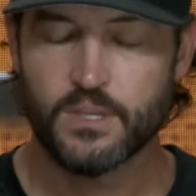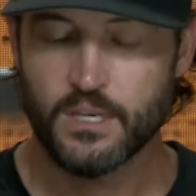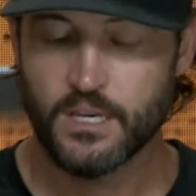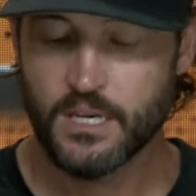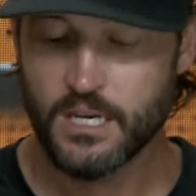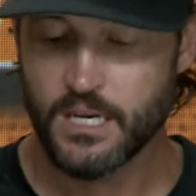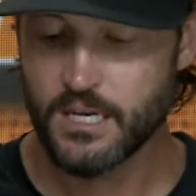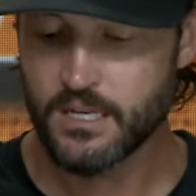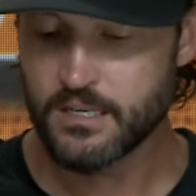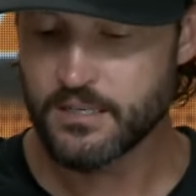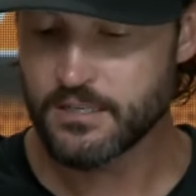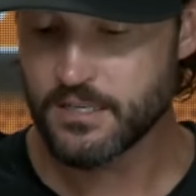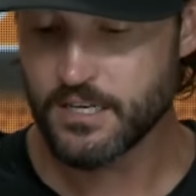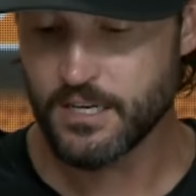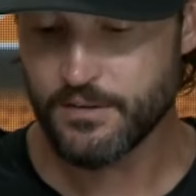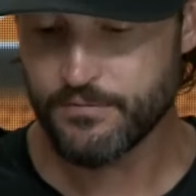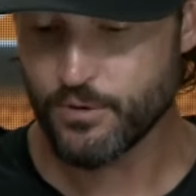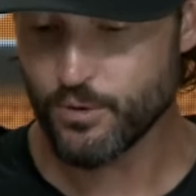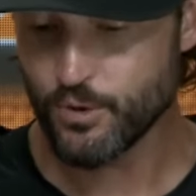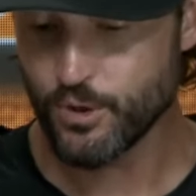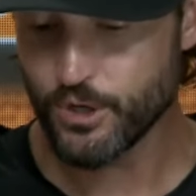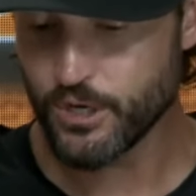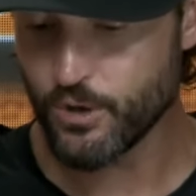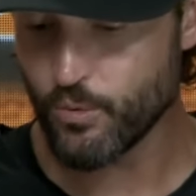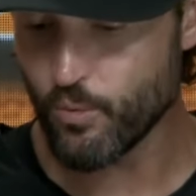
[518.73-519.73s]
And if
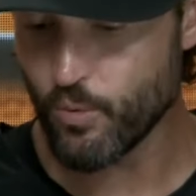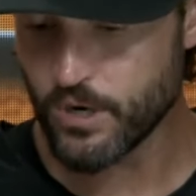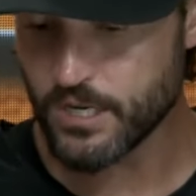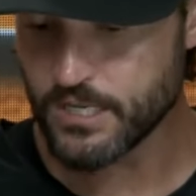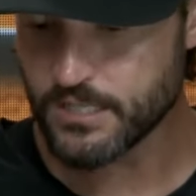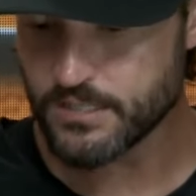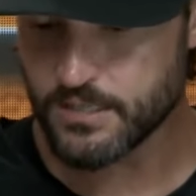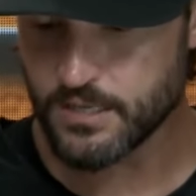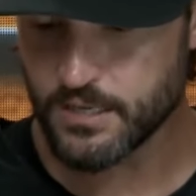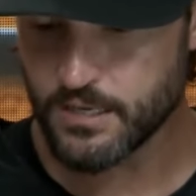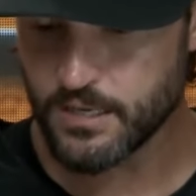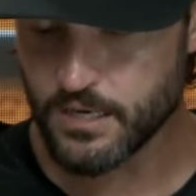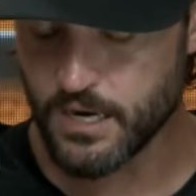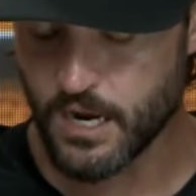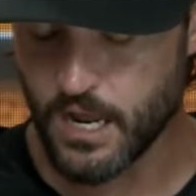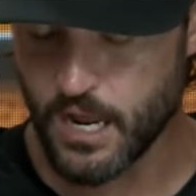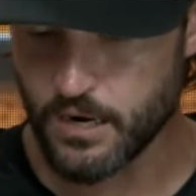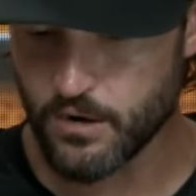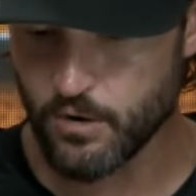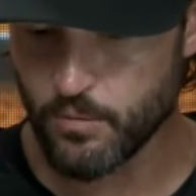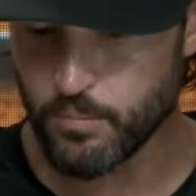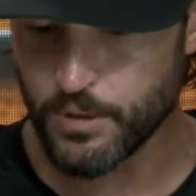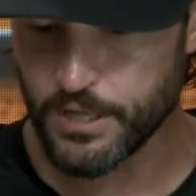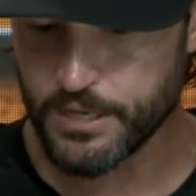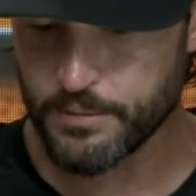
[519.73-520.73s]
you look at what he did, I
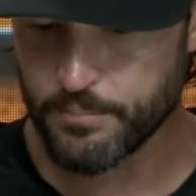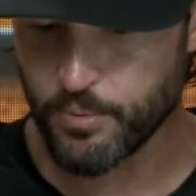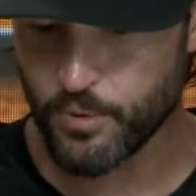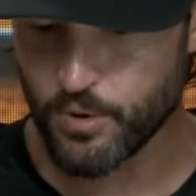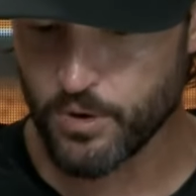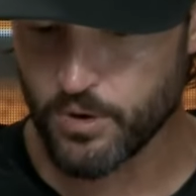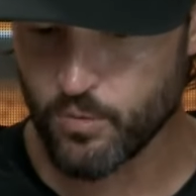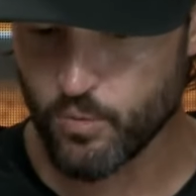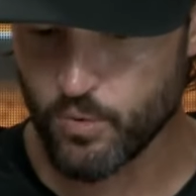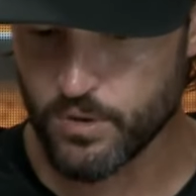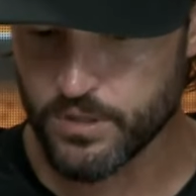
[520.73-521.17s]
know Blake Burke